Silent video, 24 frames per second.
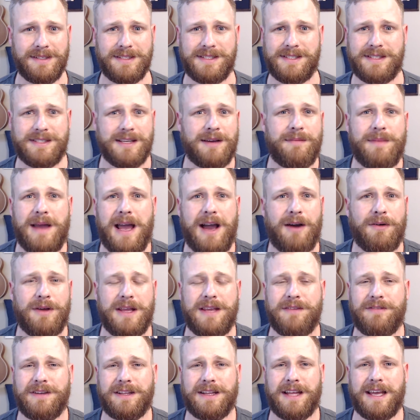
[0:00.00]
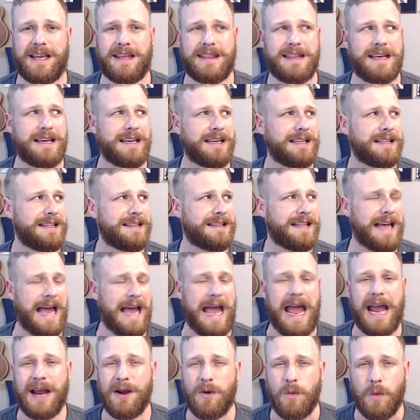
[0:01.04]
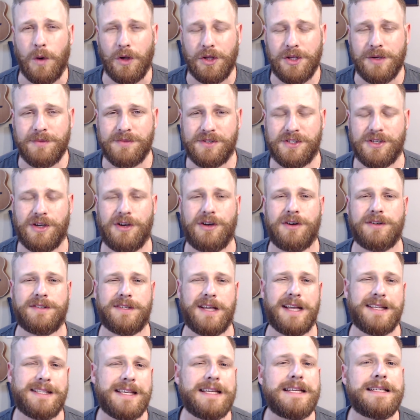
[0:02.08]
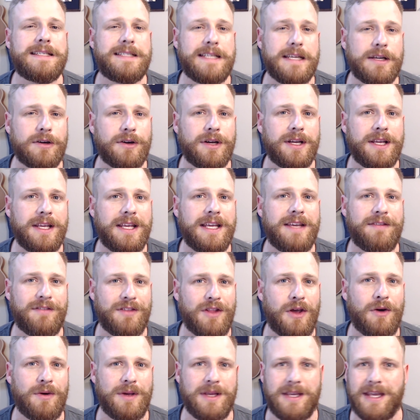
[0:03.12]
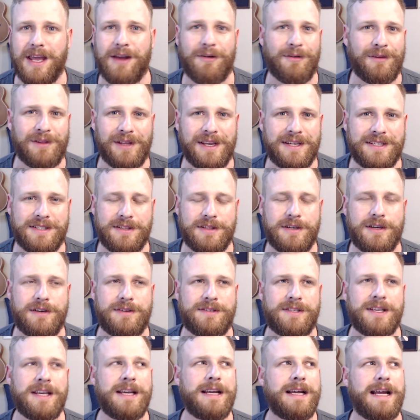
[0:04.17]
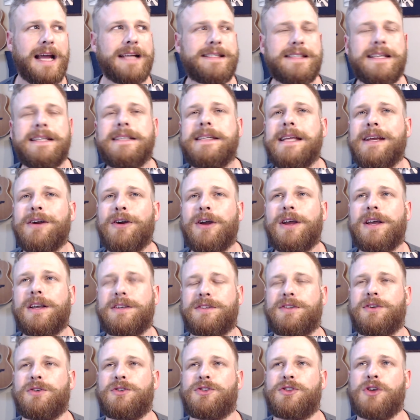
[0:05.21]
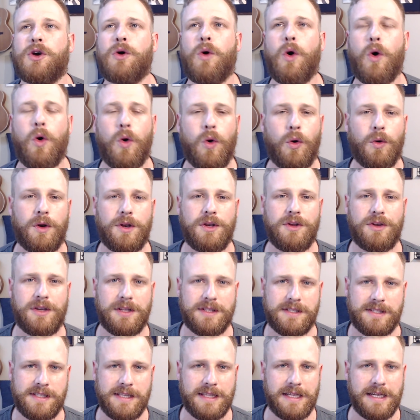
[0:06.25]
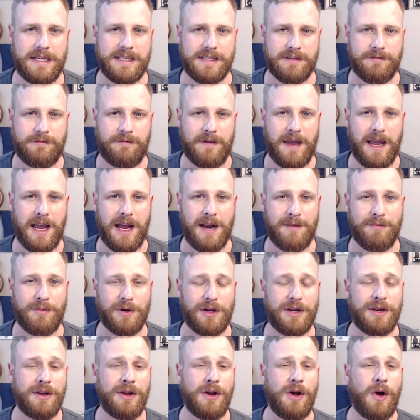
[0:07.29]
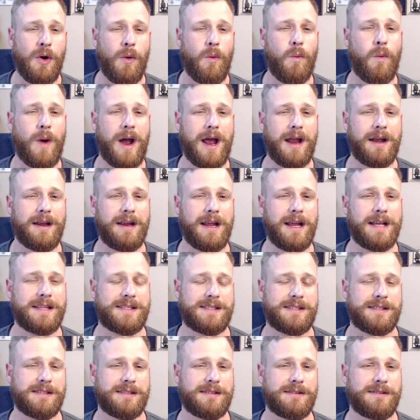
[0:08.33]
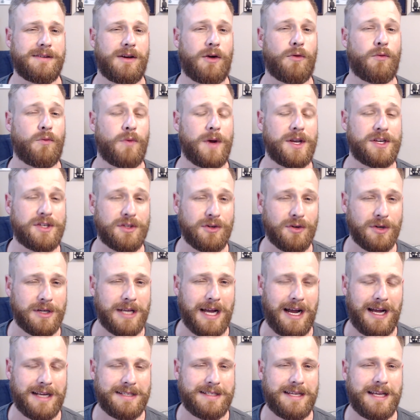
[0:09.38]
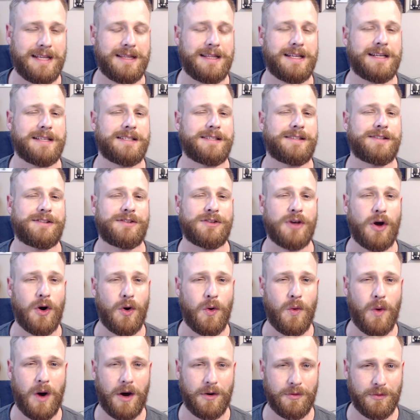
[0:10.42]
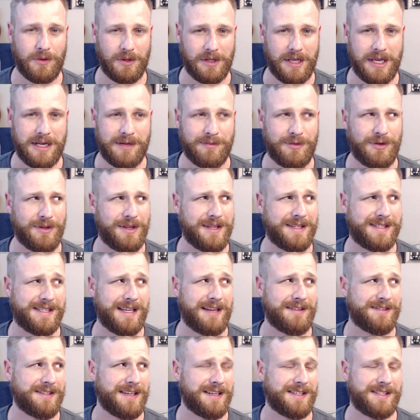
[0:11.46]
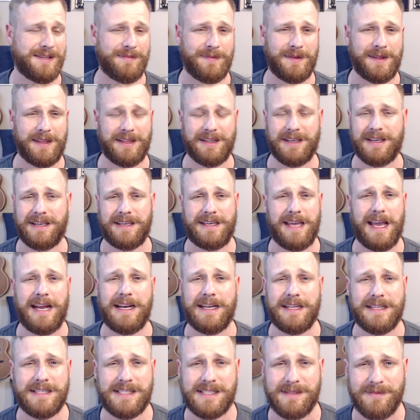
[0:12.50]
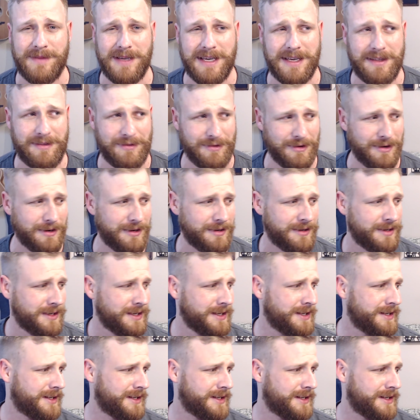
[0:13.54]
Somehow even like the Hank Williams songs, it's endearing even though he can't relate to those. It's endearing because they're so old and you can see that he's a fan, but when it's original content that is so unrelatable that sounds like something that like Kanan Smith or